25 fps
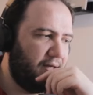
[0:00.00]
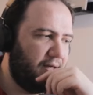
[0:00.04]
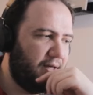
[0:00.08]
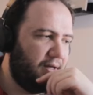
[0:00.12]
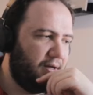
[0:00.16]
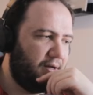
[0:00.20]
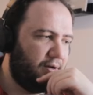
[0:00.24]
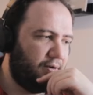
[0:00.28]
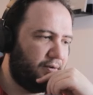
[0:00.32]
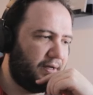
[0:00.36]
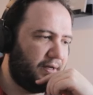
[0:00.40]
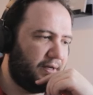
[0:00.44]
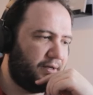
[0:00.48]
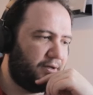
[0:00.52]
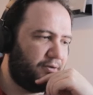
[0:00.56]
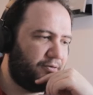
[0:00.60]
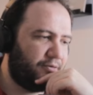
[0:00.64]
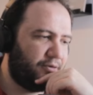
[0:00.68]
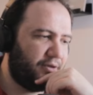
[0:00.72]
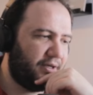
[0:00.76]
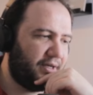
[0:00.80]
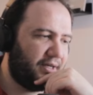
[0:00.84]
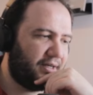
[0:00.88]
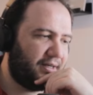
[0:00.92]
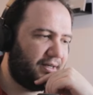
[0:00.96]
okay, don't
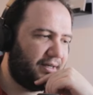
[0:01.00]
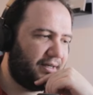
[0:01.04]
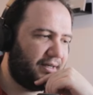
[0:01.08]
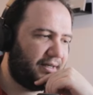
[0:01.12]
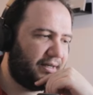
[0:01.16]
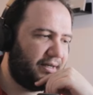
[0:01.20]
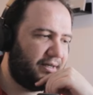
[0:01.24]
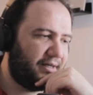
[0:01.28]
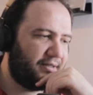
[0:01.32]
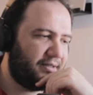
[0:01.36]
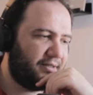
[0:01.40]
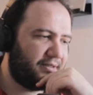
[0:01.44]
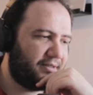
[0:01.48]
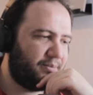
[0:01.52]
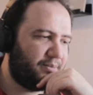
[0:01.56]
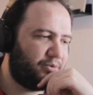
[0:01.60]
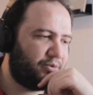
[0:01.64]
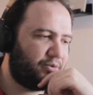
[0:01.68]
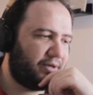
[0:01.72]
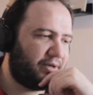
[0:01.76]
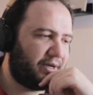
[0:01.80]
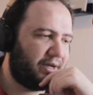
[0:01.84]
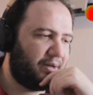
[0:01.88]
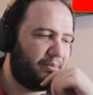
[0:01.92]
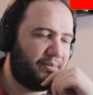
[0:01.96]
forget, like,
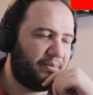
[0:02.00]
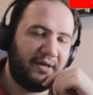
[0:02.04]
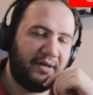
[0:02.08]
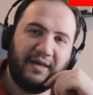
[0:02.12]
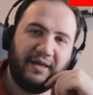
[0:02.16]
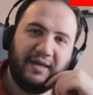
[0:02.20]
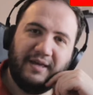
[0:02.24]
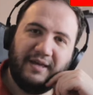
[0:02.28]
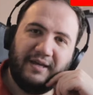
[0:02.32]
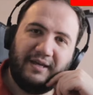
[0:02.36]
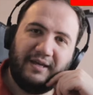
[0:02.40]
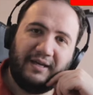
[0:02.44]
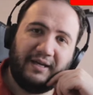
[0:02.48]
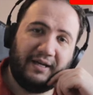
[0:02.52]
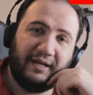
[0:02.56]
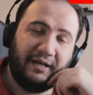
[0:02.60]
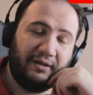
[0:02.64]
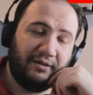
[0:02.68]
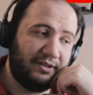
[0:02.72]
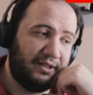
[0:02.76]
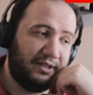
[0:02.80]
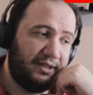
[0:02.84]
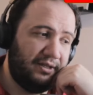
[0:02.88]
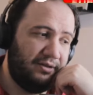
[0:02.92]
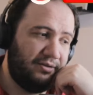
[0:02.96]
subscribe, and I'll
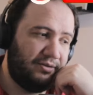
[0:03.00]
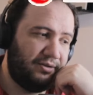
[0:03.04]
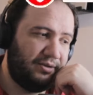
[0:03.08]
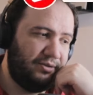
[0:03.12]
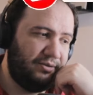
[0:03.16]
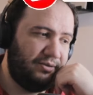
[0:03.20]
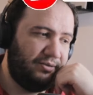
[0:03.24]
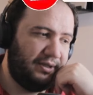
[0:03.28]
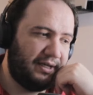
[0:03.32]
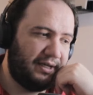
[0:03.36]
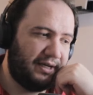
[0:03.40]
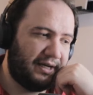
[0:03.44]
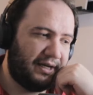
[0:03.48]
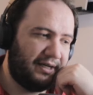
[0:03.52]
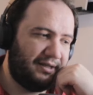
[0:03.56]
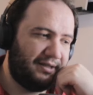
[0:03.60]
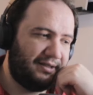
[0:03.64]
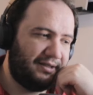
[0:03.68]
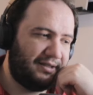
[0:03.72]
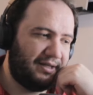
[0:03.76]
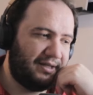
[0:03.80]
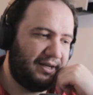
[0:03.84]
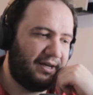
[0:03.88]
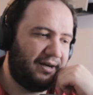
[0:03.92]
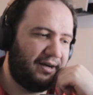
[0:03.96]
see you soon,
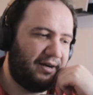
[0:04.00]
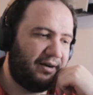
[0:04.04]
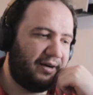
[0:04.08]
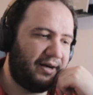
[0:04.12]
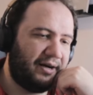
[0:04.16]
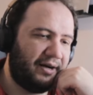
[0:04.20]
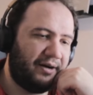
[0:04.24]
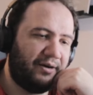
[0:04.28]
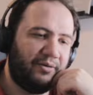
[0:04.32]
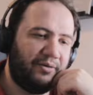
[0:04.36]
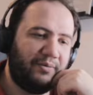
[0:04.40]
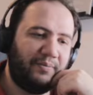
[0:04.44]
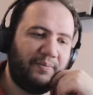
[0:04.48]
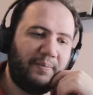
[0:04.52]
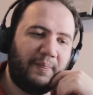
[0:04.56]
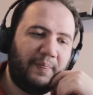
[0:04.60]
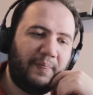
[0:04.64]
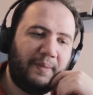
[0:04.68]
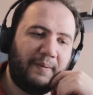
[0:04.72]
guys. Take care now.